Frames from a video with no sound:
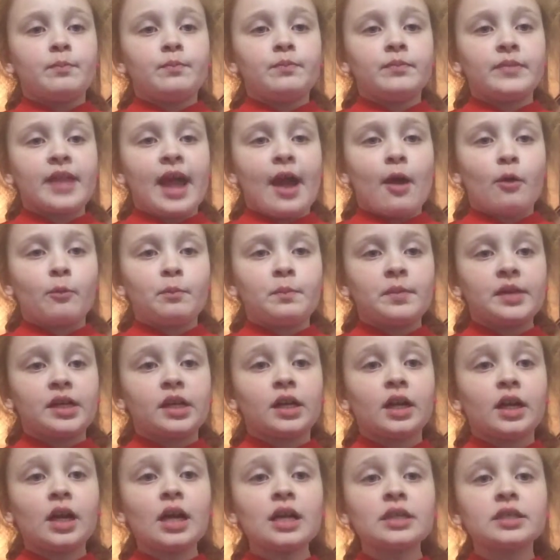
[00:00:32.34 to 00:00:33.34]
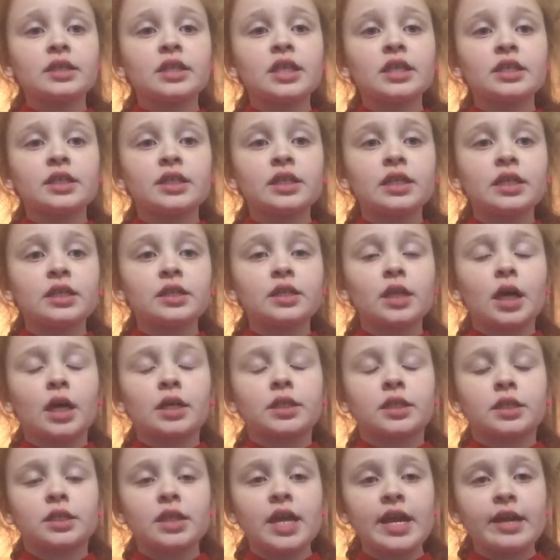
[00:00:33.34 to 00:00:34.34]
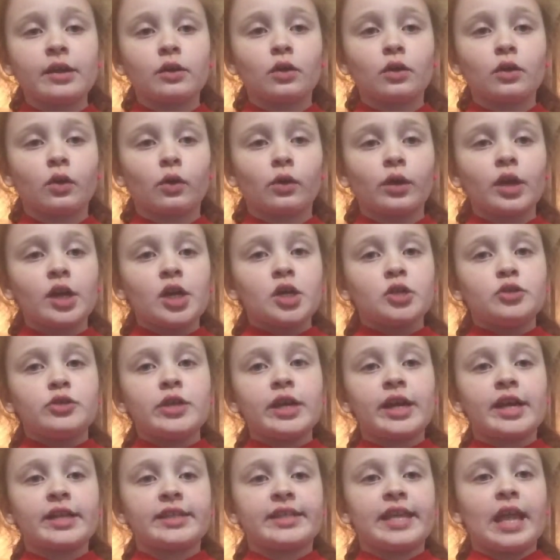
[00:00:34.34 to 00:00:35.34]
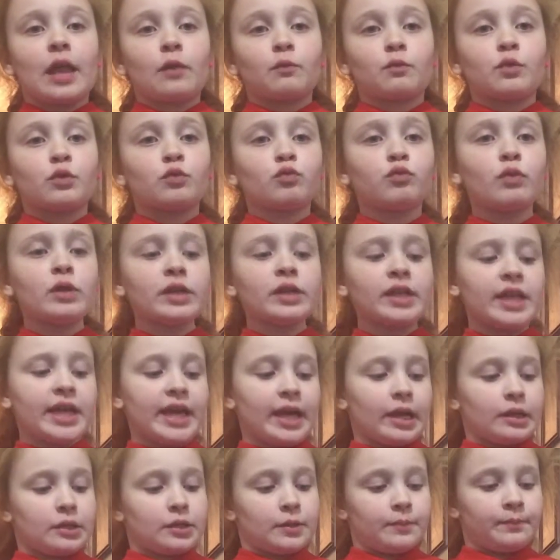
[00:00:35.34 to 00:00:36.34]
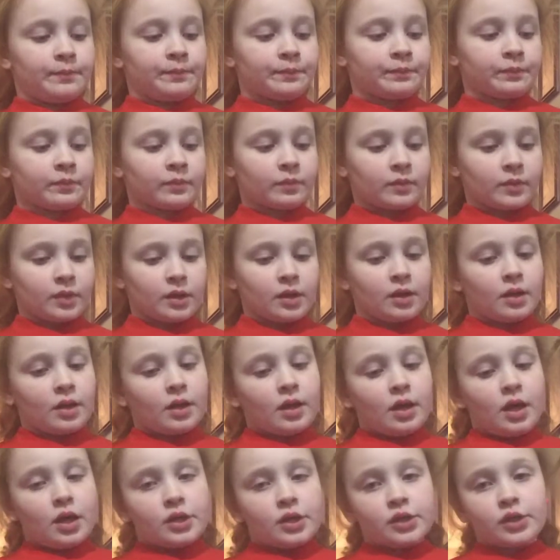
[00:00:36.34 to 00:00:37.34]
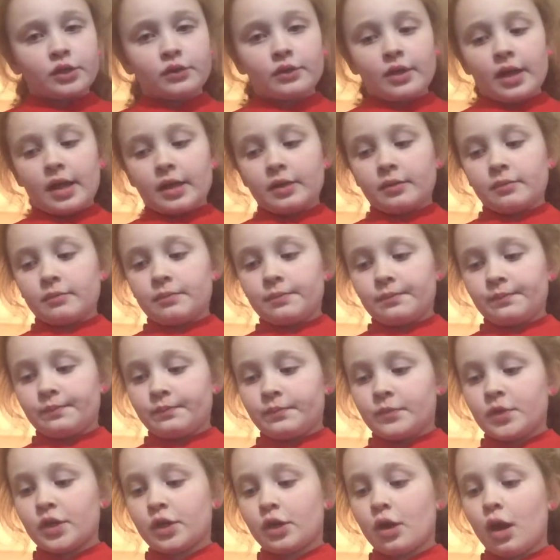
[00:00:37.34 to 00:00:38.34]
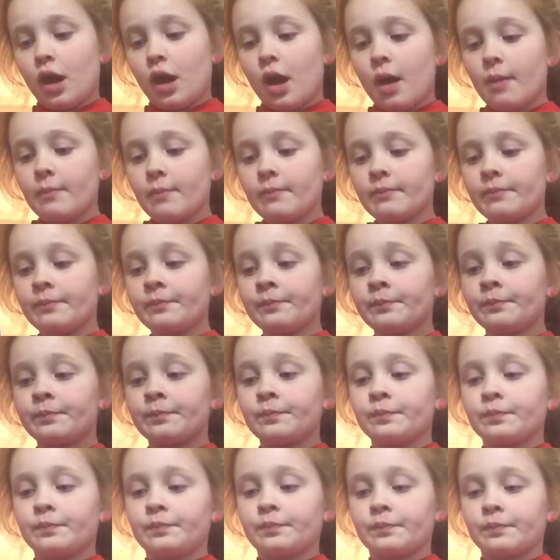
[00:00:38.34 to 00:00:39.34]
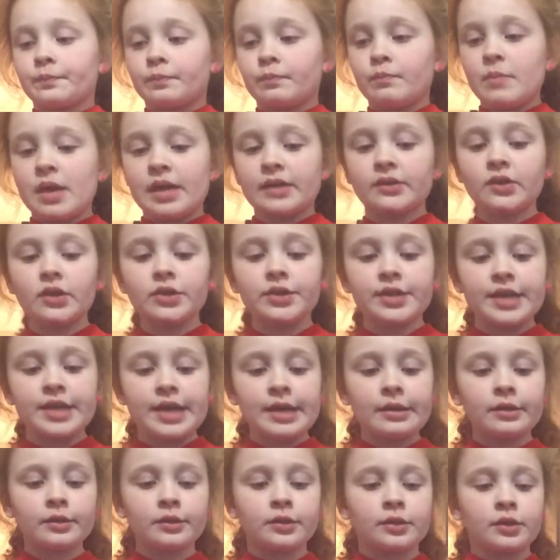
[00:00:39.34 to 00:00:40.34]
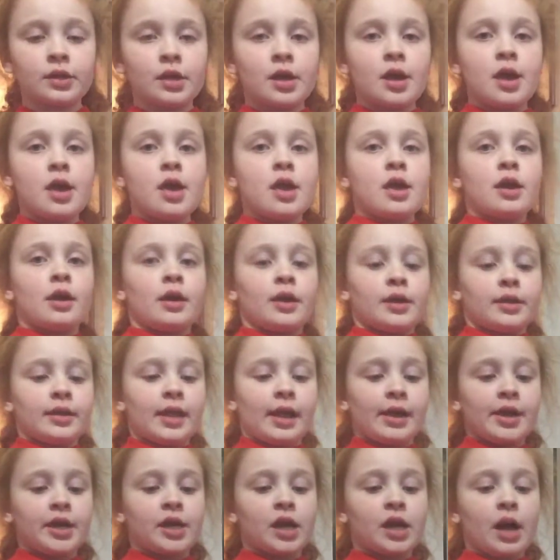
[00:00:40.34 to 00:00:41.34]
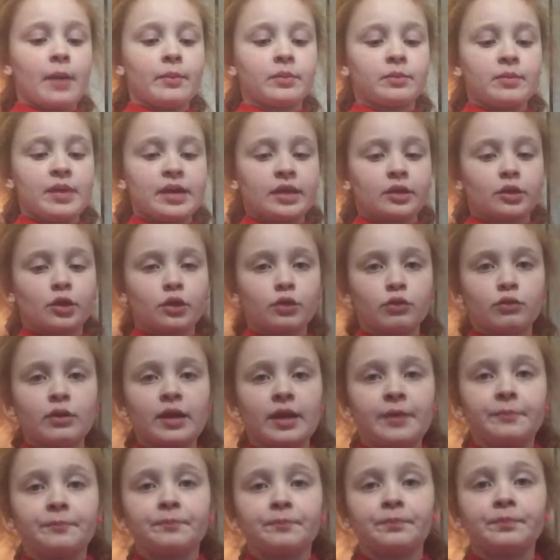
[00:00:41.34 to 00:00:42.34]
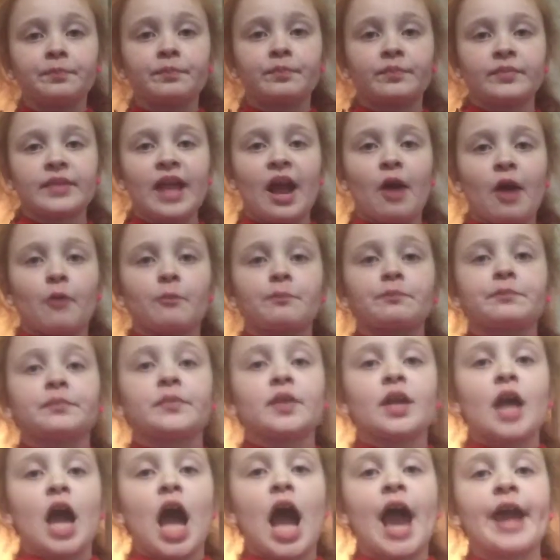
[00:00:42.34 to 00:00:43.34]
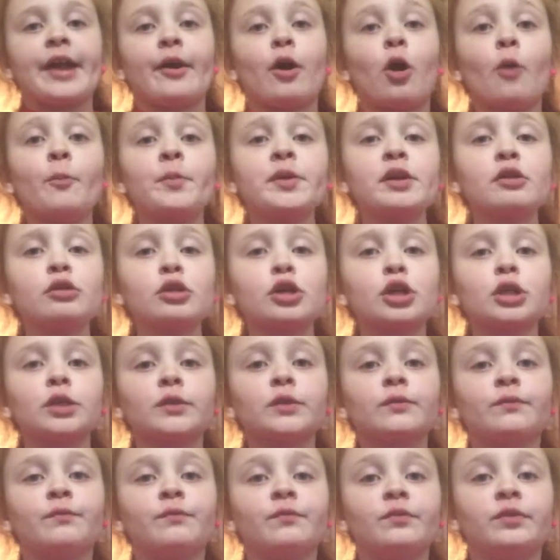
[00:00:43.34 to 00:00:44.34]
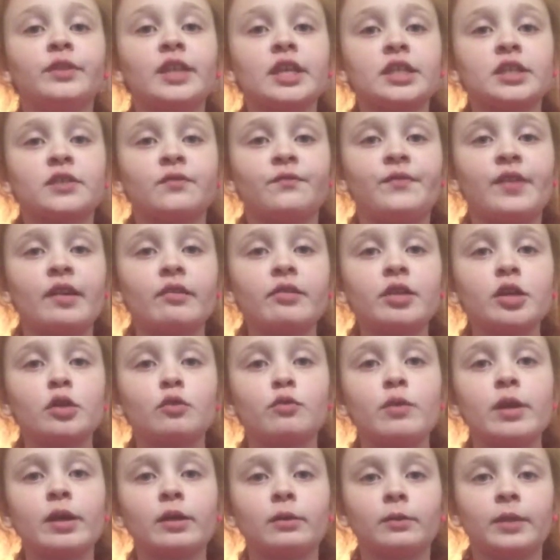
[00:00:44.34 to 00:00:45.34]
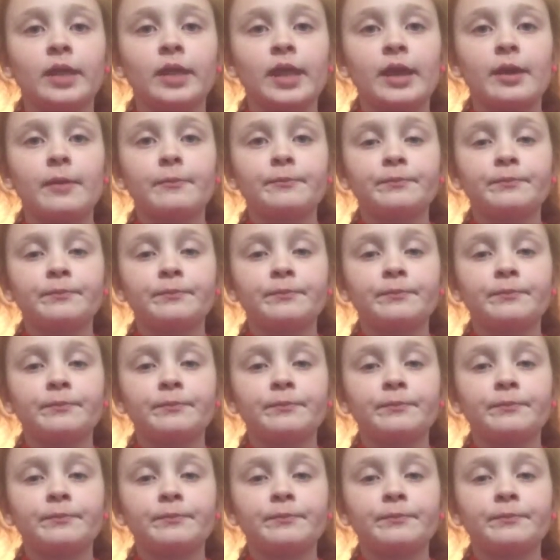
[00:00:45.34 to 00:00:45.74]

Now, because this is a cycle, take it down with one hand. So then you come, make the 6. Now you come and make the 3. Now, I hope you learn this very quickly.